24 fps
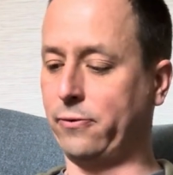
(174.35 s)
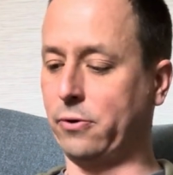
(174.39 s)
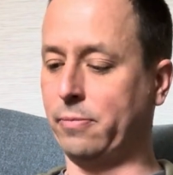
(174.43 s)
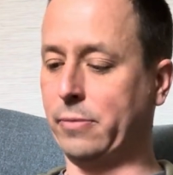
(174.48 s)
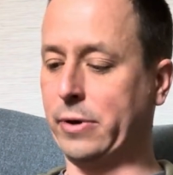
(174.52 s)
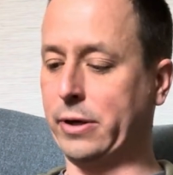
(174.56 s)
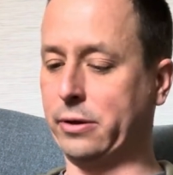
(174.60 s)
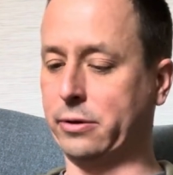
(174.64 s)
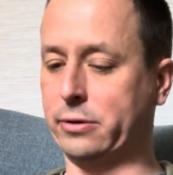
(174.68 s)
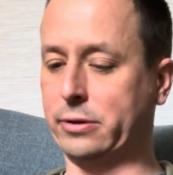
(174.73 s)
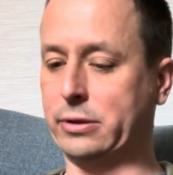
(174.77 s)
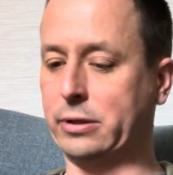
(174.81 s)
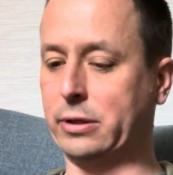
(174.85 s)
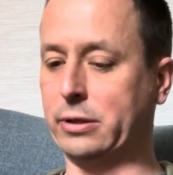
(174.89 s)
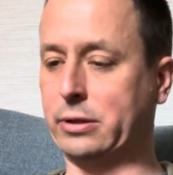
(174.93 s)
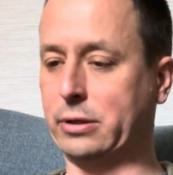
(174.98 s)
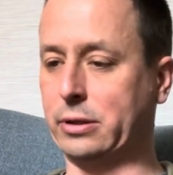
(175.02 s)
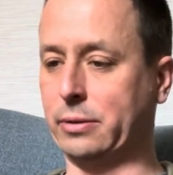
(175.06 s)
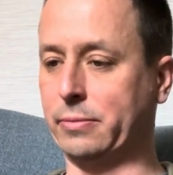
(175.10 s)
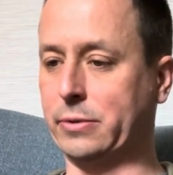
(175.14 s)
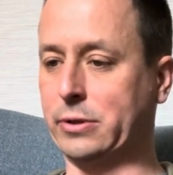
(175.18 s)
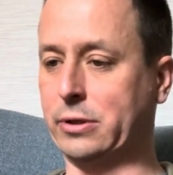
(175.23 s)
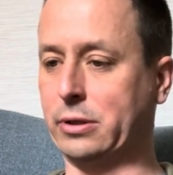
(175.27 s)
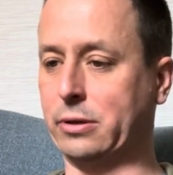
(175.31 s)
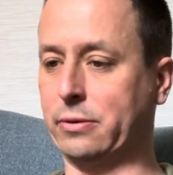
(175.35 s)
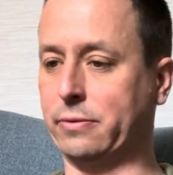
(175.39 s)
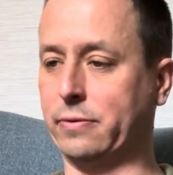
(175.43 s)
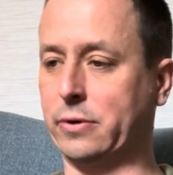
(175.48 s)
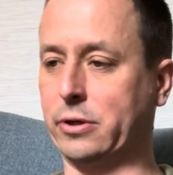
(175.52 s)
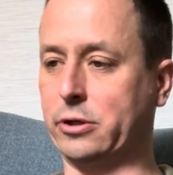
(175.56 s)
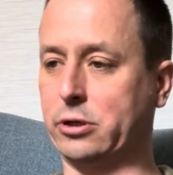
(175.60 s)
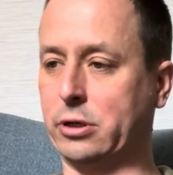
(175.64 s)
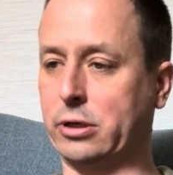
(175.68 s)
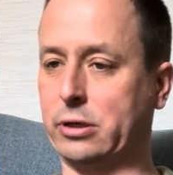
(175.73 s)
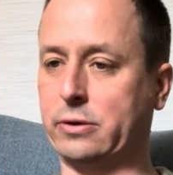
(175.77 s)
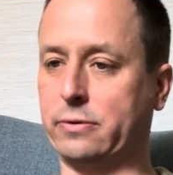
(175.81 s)
other systems and we
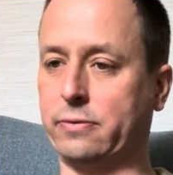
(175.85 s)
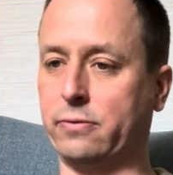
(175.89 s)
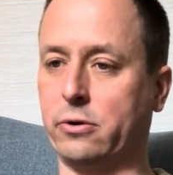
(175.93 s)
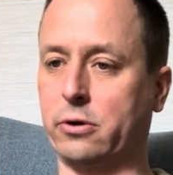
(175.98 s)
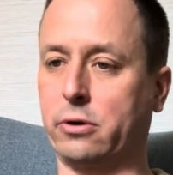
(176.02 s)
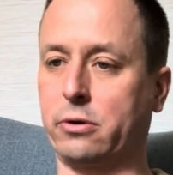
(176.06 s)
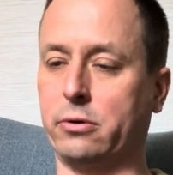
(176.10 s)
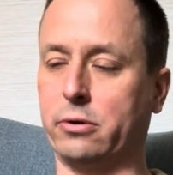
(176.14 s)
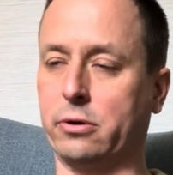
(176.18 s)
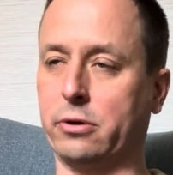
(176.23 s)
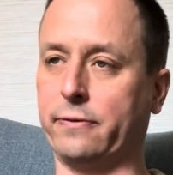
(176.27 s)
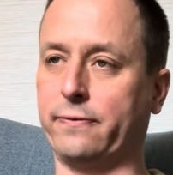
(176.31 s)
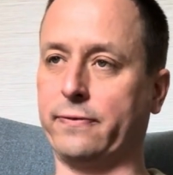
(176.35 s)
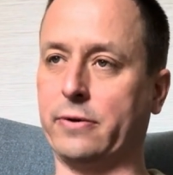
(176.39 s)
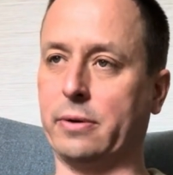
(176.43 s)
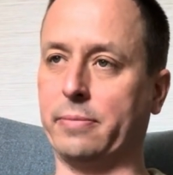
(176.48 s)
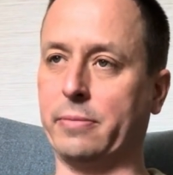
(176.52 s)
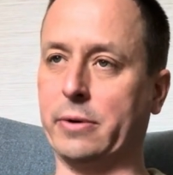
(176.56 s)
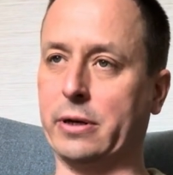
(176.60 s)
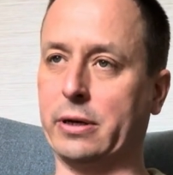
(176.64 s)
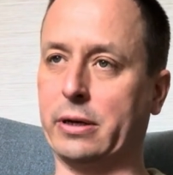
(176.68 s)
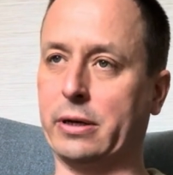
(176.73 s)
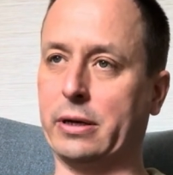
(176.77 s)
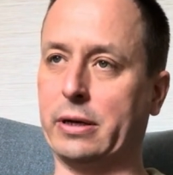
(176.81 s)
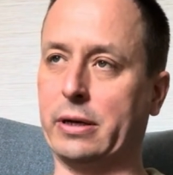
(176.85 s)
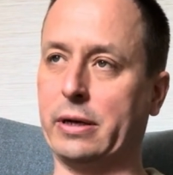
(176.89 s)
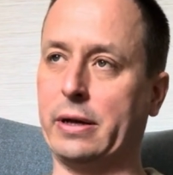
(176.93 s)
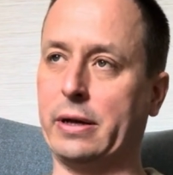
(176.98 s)
just work on the family.